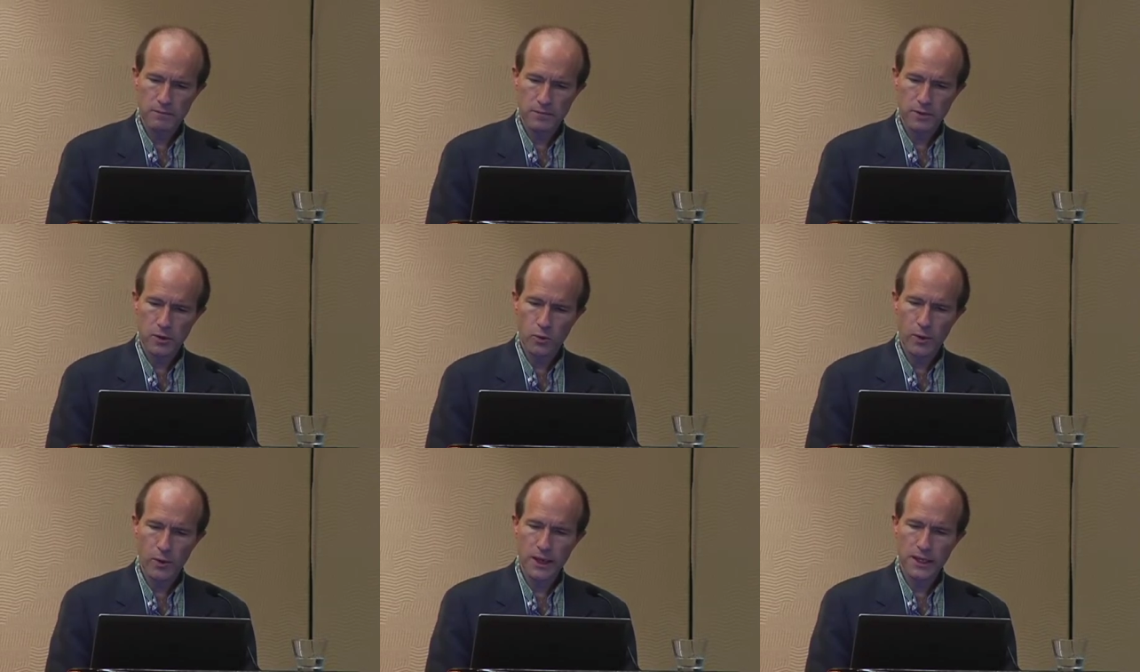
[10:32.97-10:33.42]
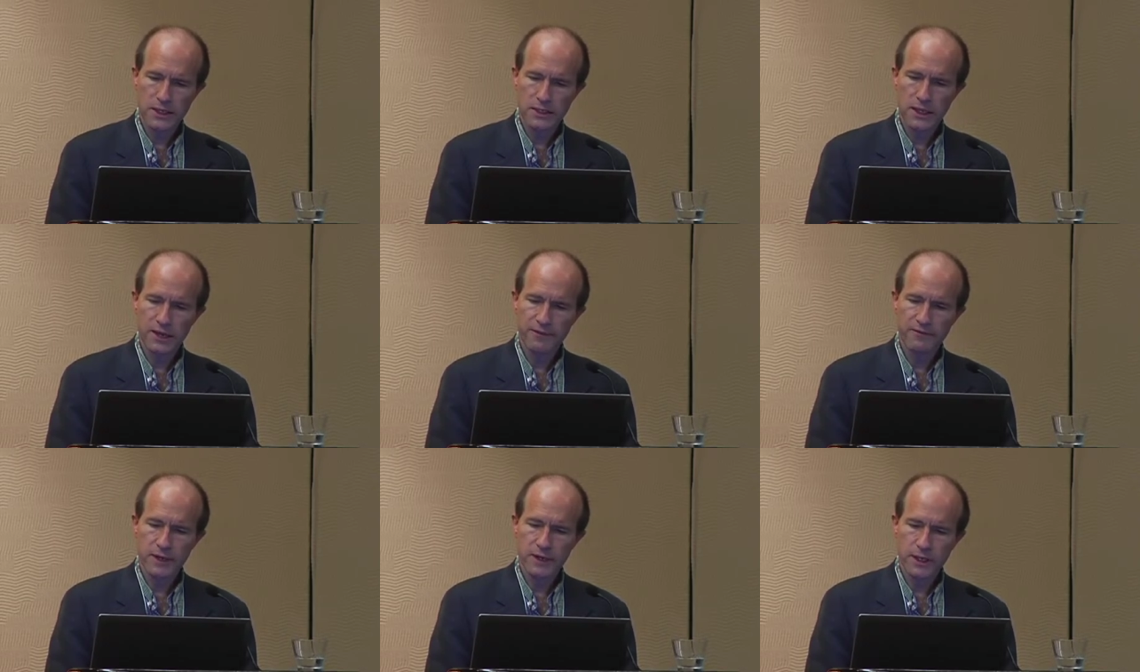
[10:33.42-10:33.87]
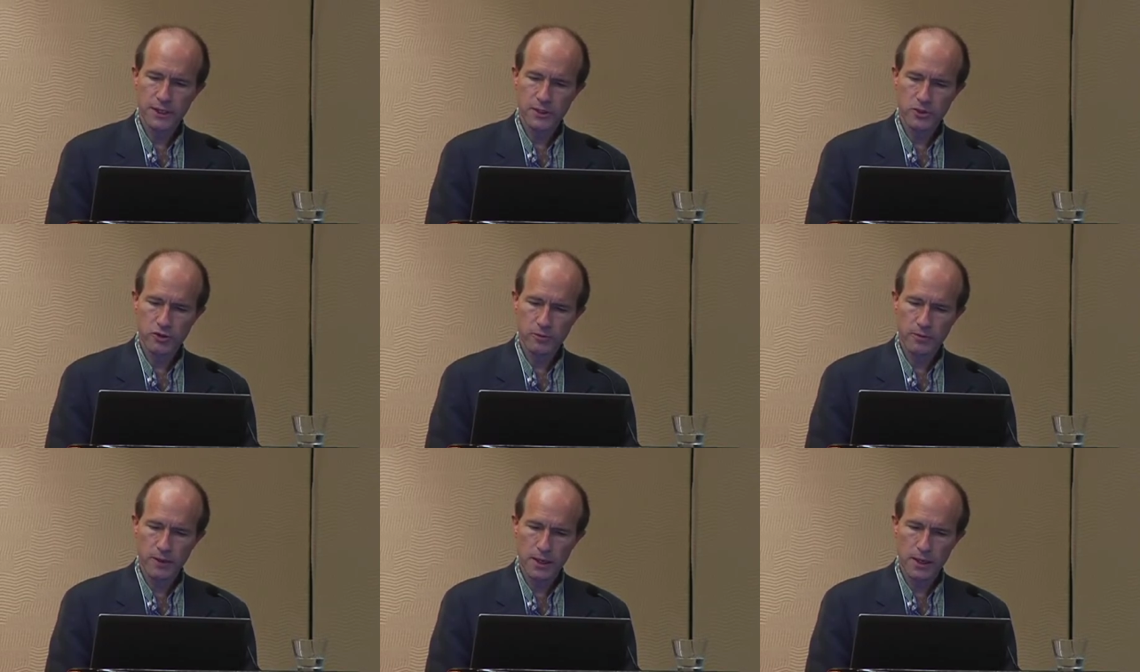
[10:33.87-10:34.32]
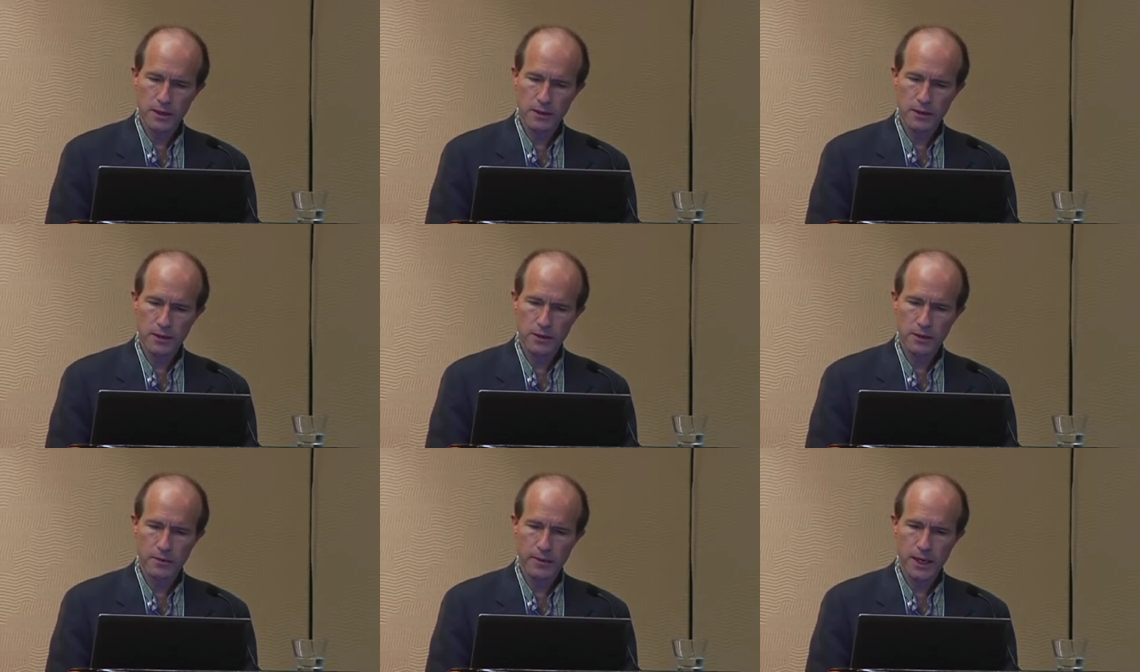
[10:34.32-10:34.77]
the weight is evenly distributed
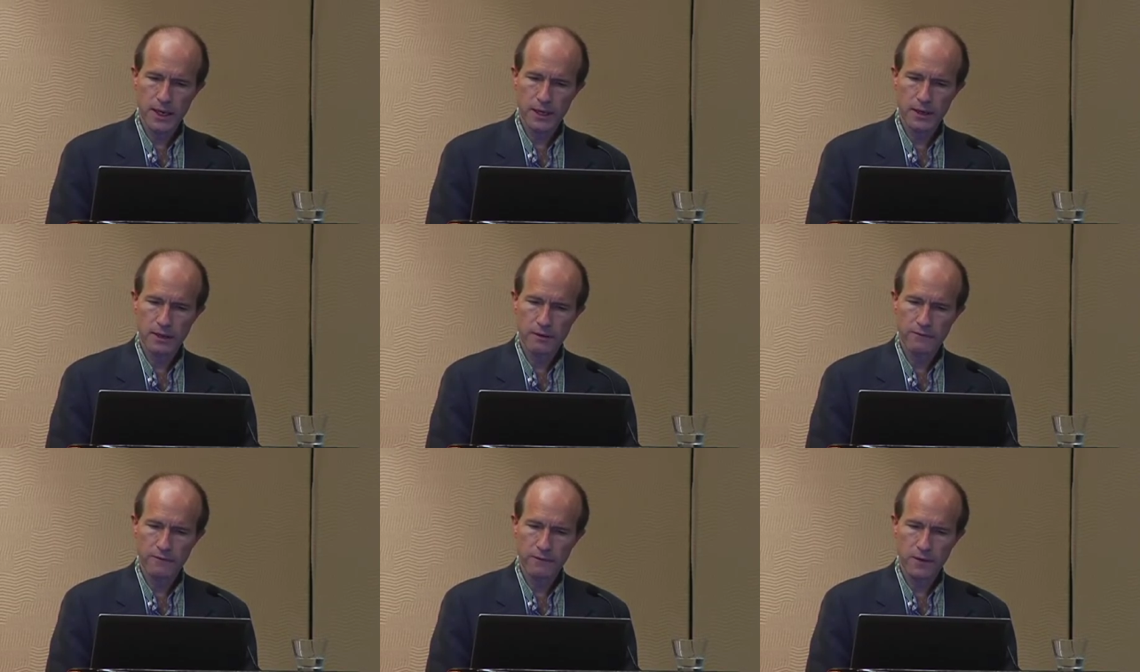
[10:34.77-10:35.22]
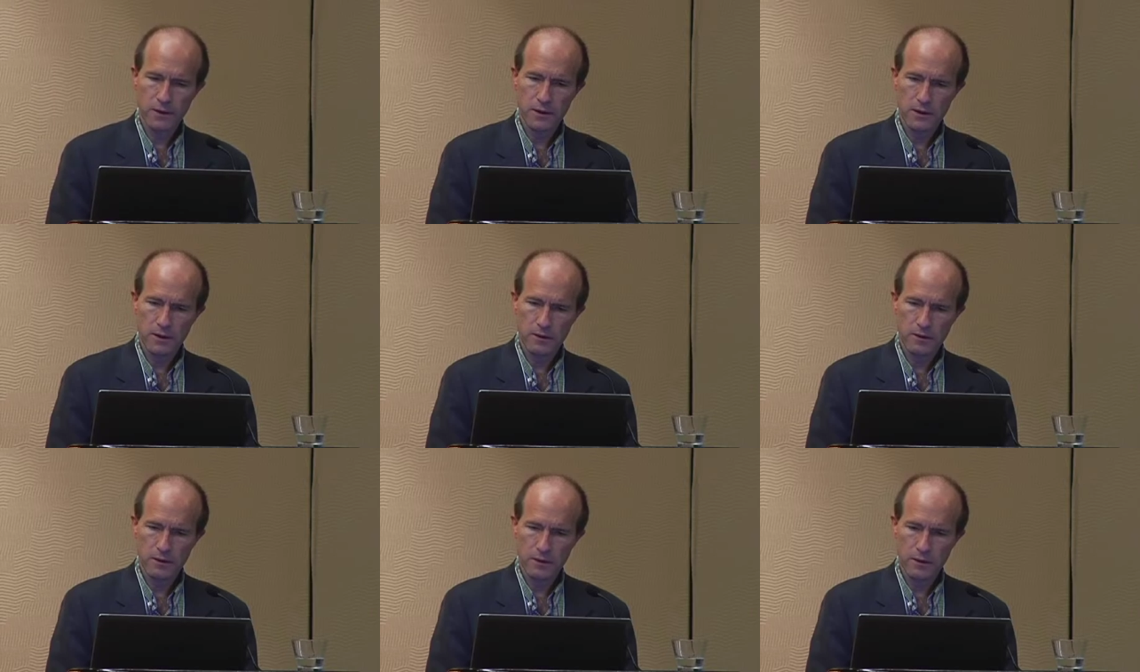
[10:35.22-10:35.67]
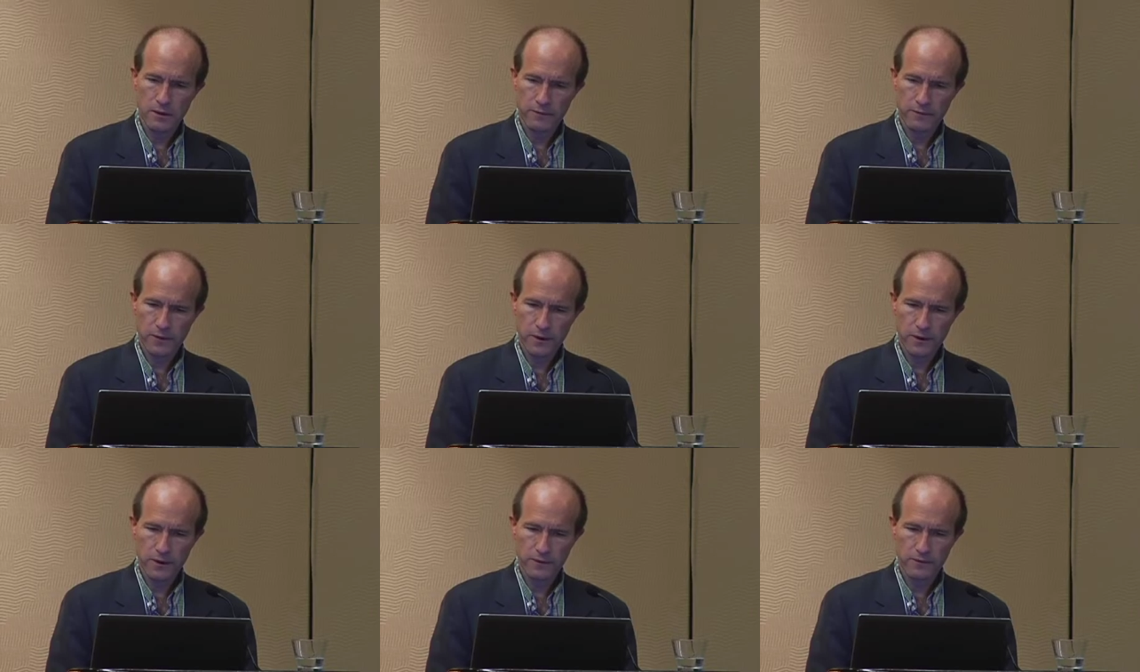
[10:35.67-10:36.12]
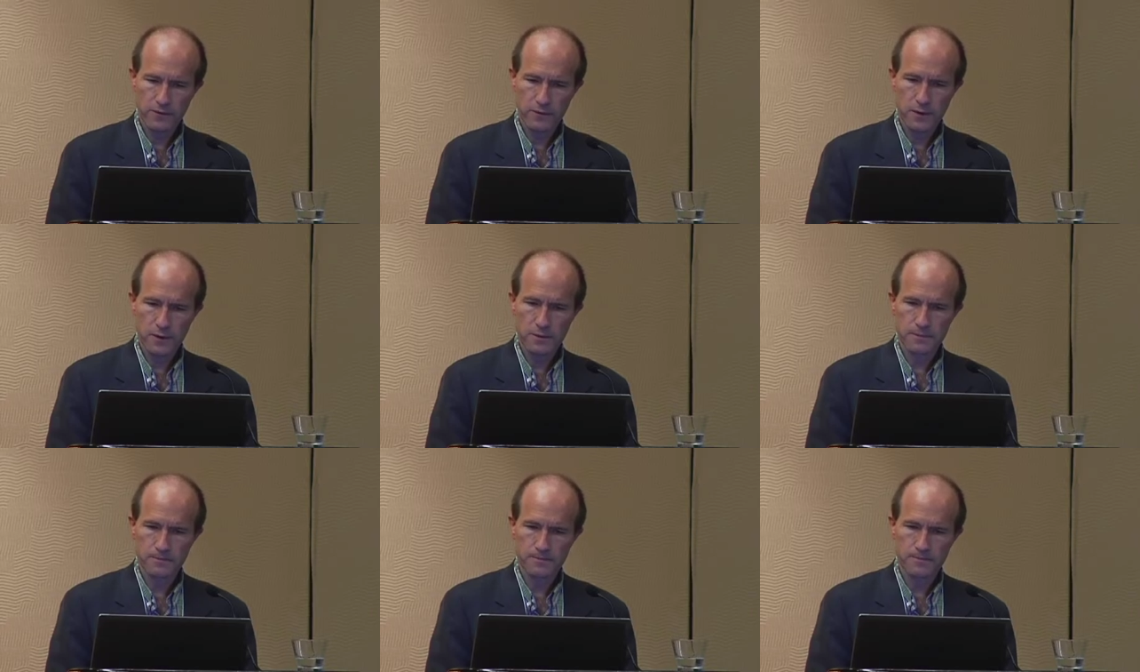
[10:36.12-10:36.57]
on the back and the front of the foot.